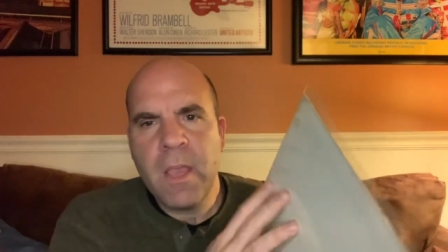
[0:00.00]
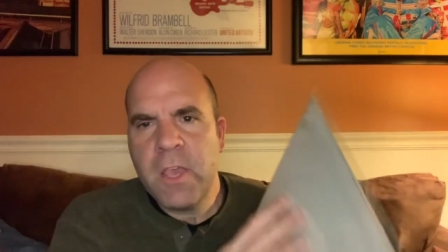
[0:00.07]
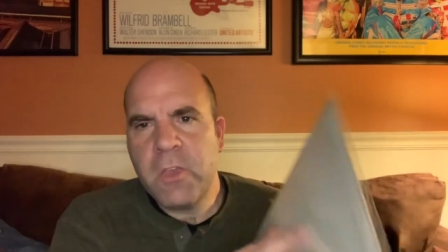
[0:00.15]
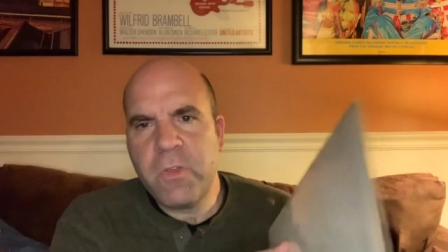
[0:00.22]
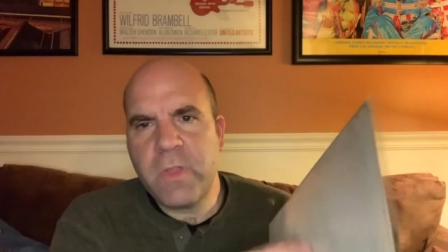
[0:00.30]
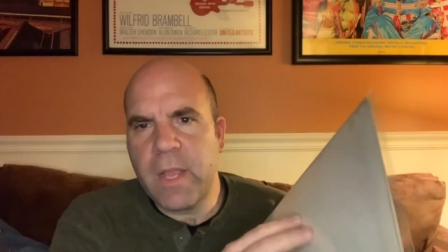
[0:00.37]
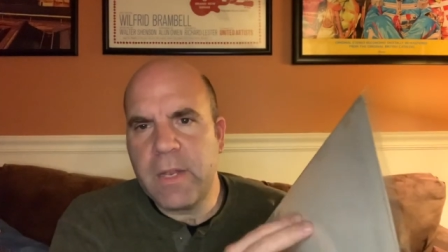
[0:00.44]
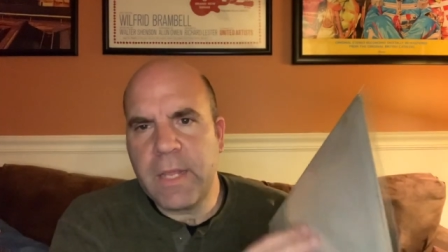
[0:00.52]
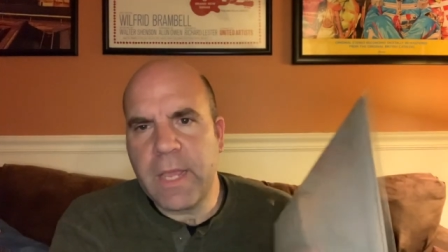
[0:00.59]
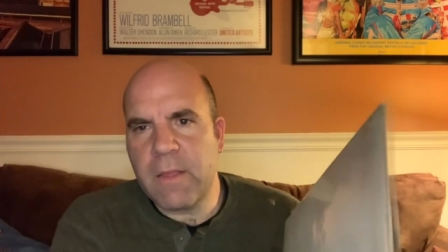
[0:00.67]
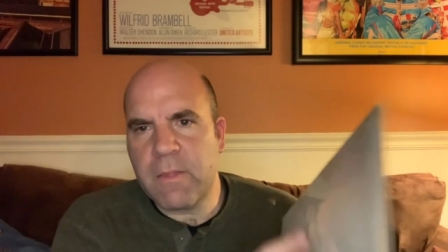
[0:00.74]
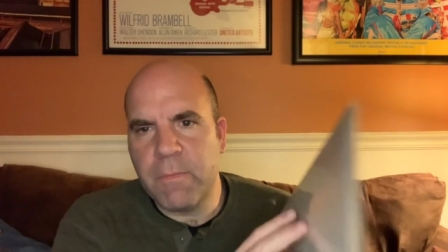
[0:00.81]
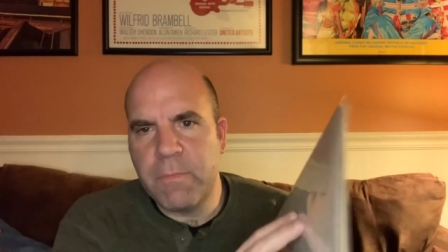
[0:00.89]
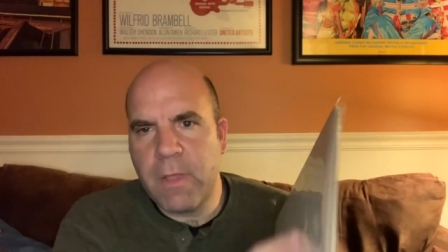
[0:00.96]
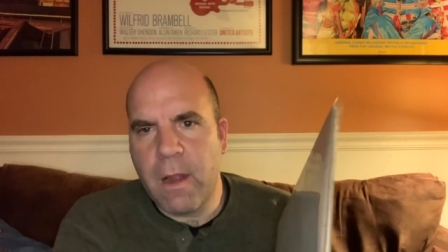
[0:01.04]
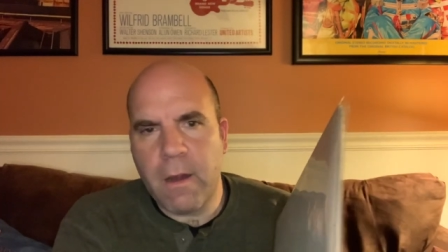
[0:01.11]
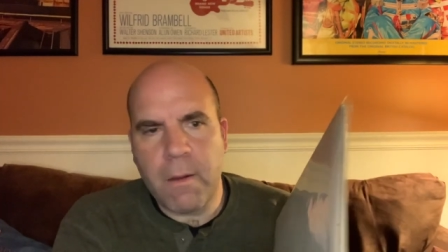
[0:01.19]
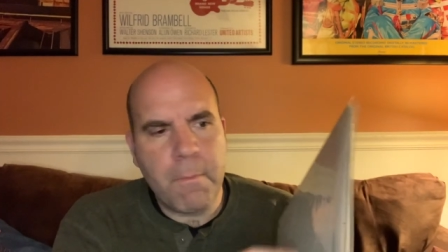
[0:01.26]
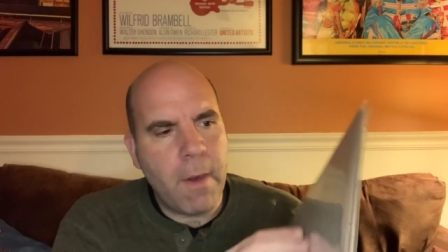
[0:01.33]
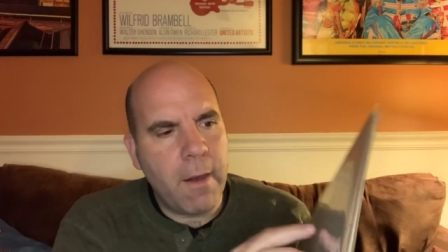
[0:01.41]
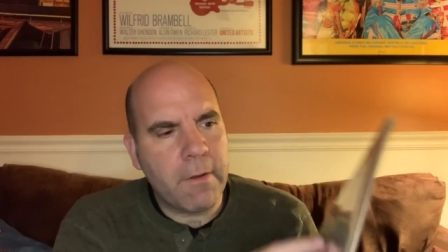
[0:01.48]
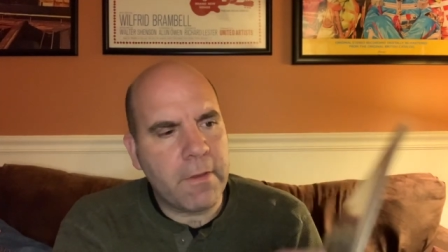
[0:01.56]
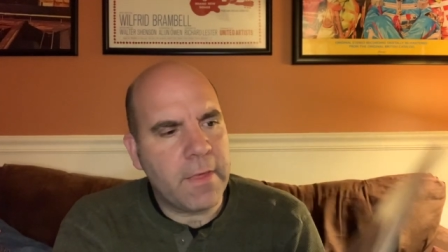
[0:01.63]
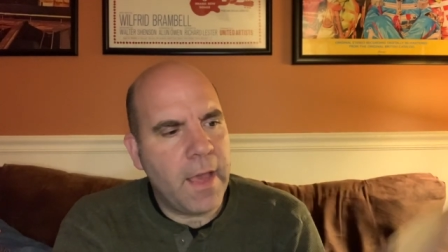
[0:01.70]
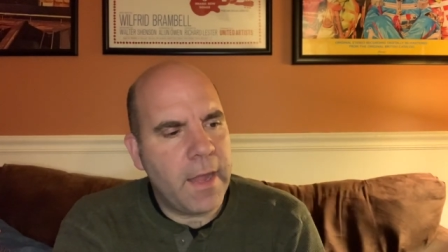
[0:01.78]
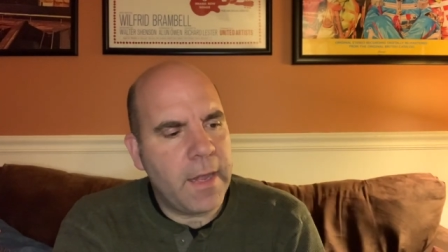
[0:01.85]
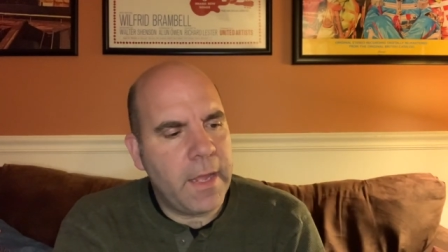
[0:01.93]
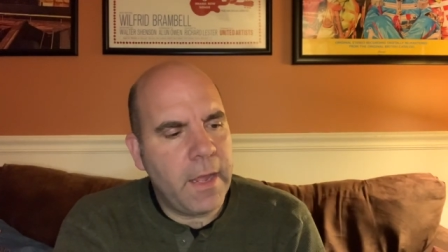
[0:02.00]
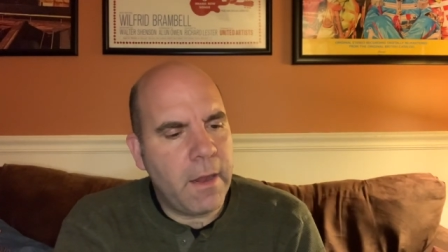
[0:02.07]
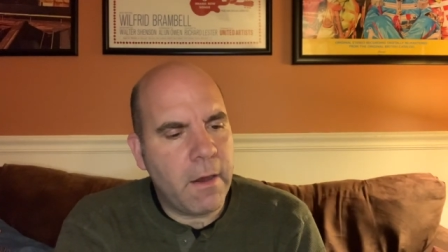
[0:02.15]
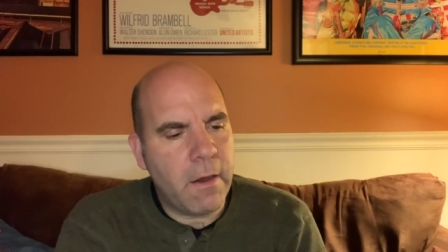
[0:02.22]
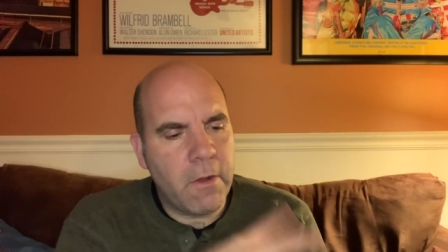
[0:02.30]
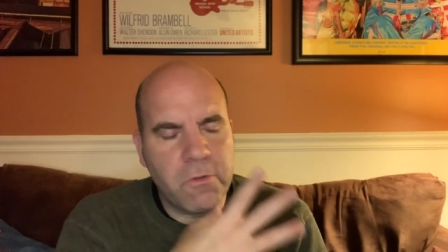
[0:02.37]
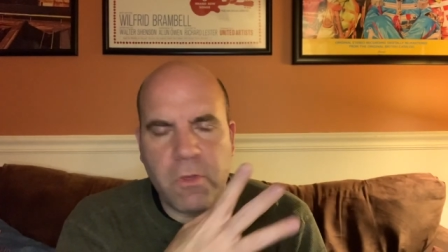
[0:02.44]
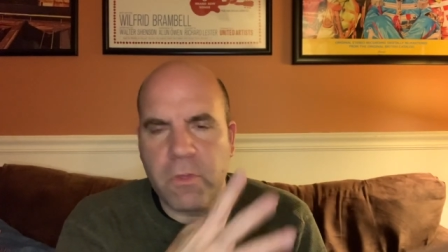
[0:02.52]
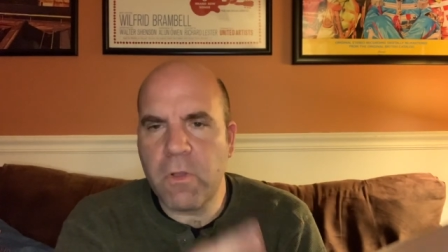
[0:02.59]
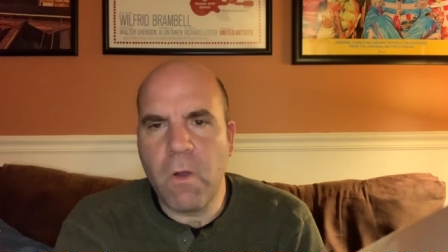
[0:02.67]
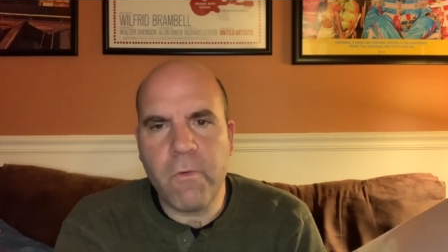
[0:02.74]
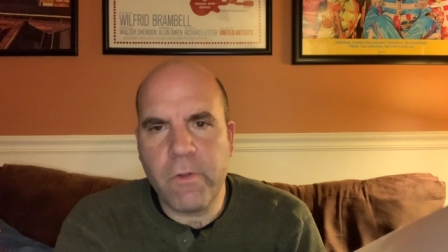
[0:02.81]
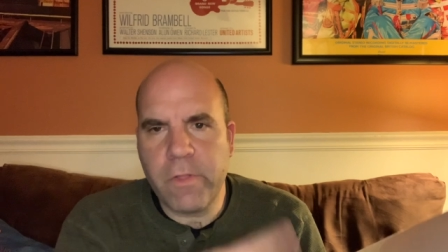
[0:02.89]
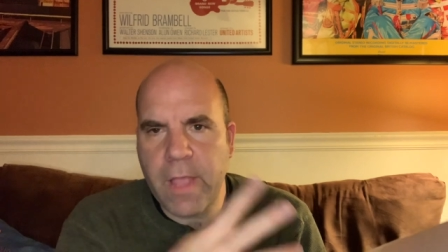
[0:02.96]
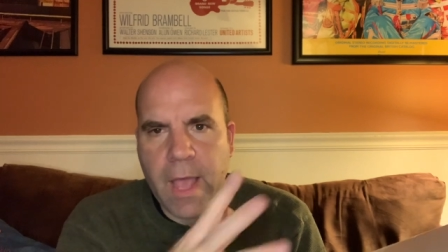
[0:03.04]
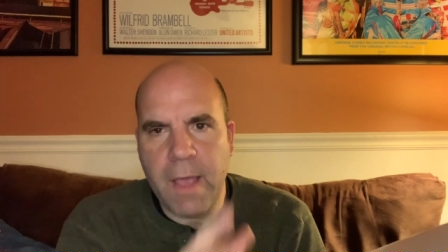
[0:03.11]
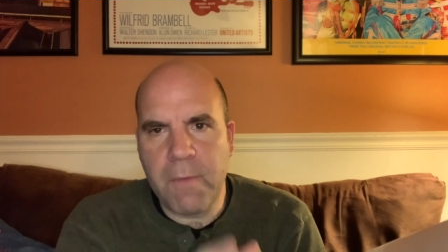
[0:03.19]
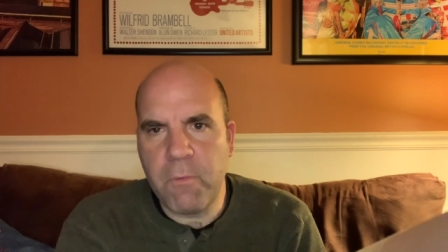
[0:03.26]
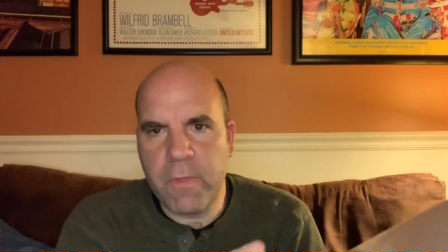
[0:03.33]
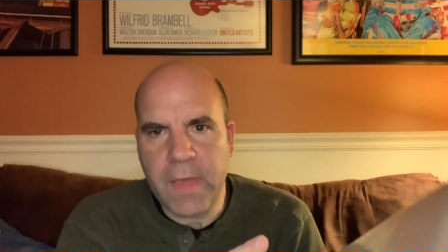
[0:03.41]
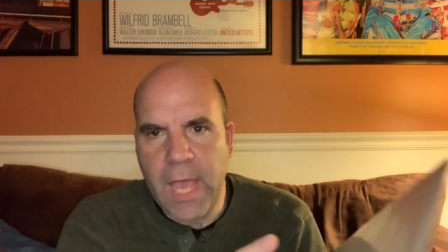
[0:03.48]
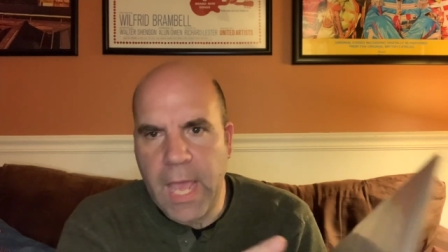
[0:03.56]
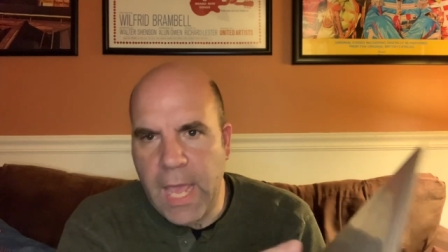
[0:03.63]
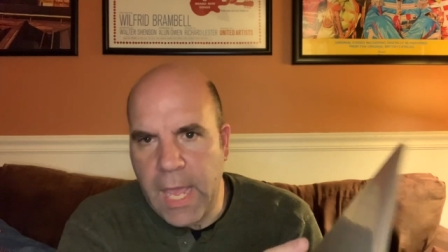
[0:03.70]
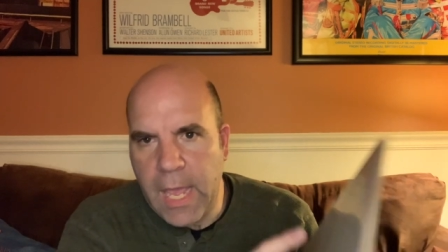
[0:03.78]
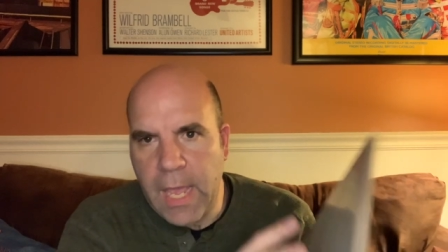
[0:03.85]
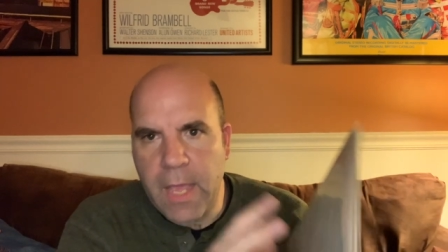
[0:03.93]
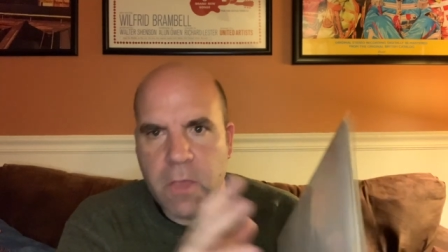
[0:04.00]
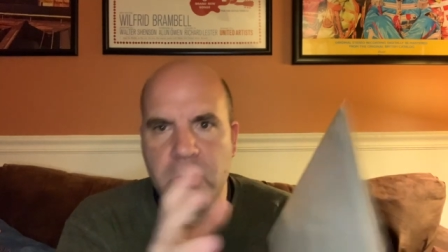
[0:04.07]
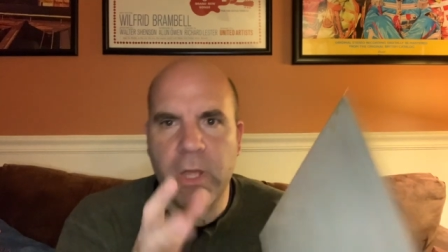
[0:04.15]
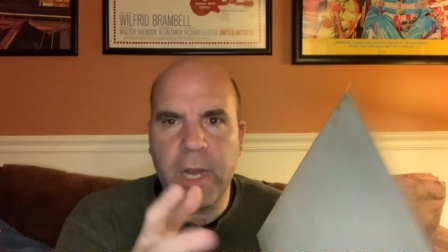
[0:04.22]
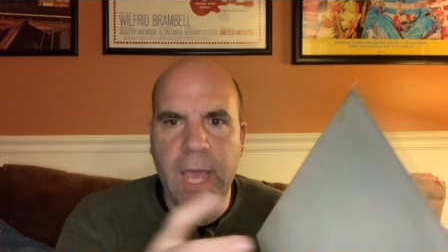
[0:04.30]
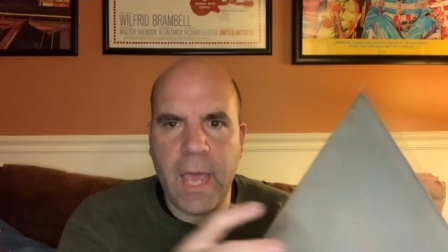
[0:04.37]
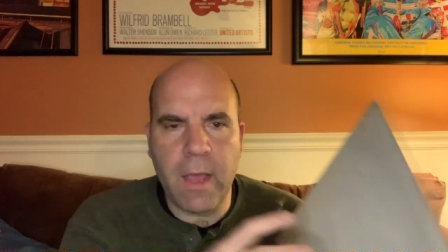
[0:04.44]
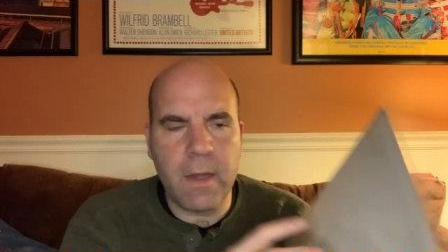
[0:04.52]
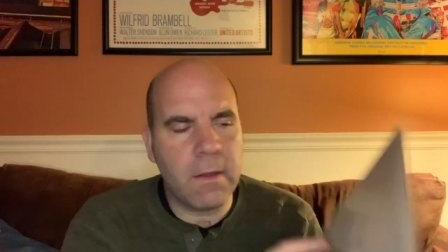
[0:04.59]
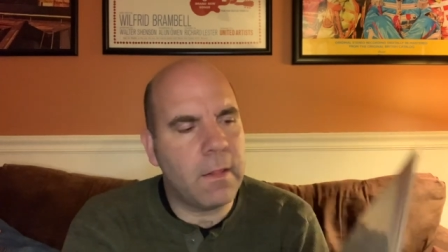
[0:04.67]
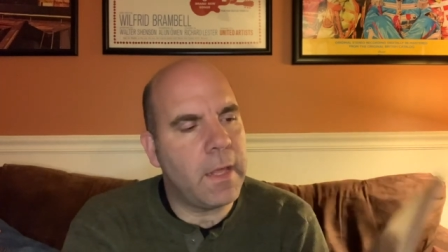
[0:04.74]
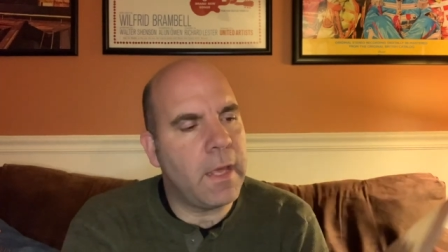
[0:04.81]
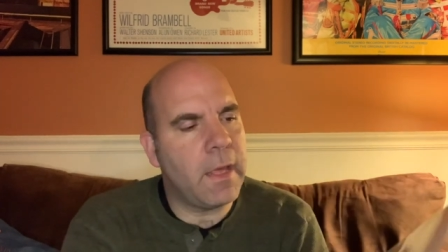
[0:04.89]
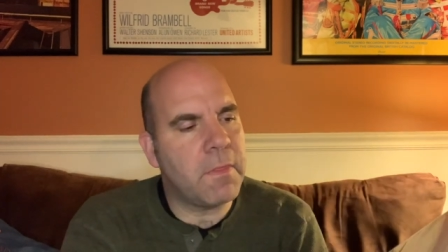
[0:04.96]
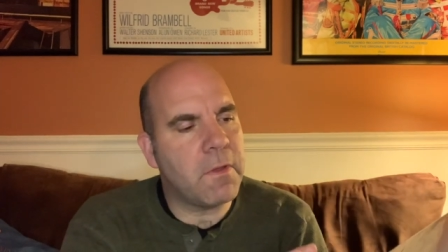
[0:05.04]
you tend to get some dark marks on here just over time with age and handling.